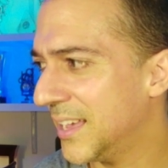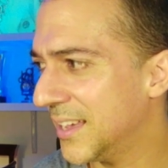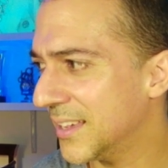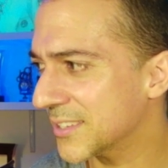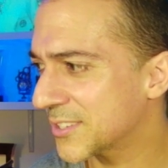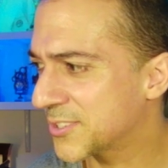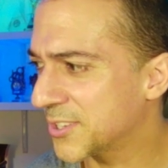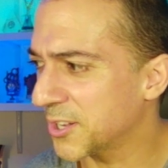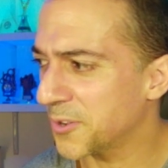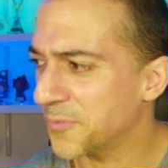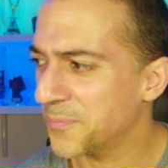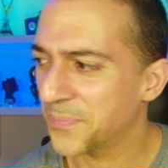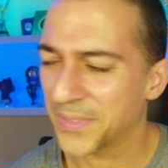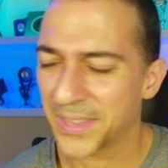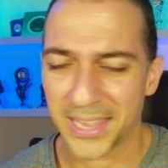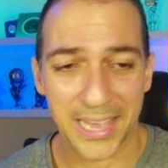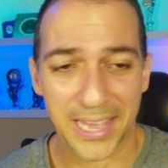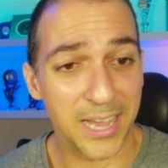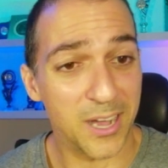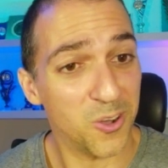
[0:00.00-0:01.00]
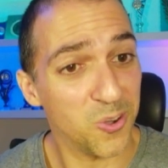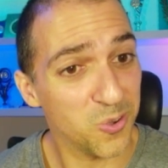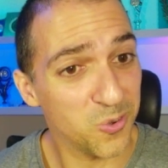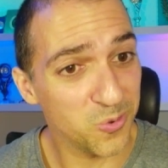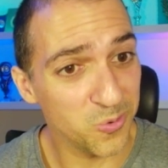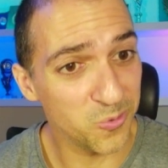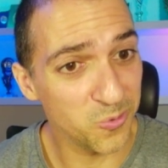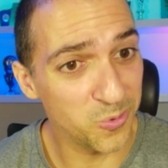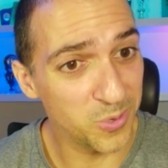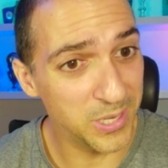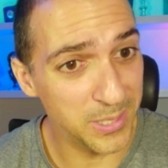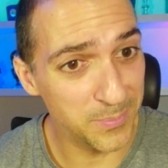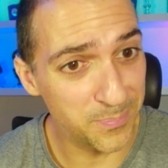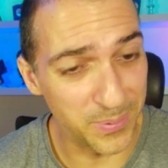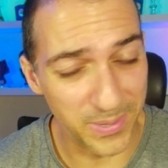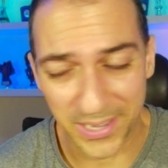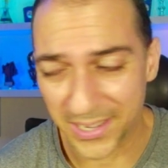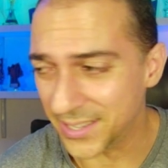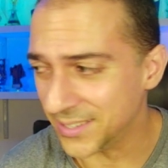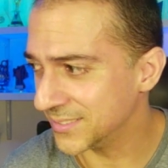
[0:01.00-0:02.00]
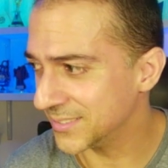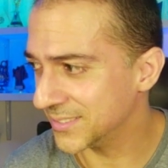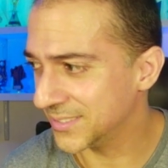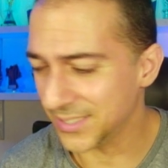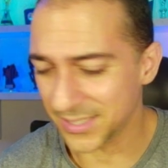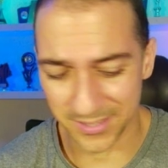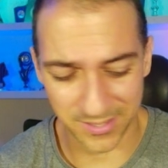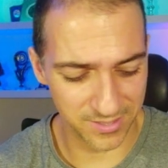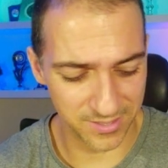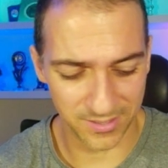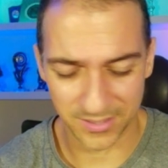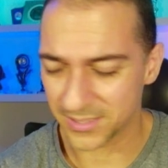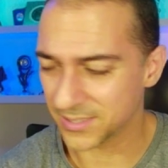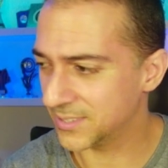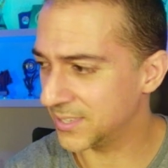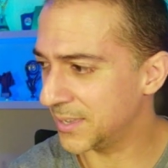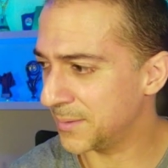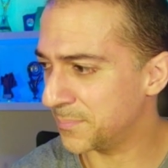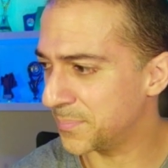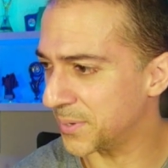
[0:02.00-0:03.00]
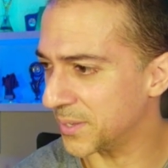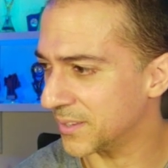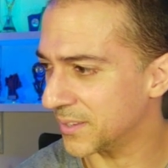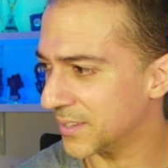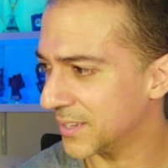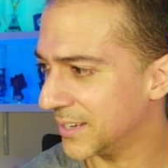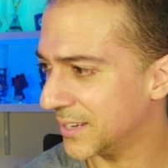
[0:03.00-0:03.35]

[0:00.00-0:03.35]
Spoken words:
So how we play this? Simple.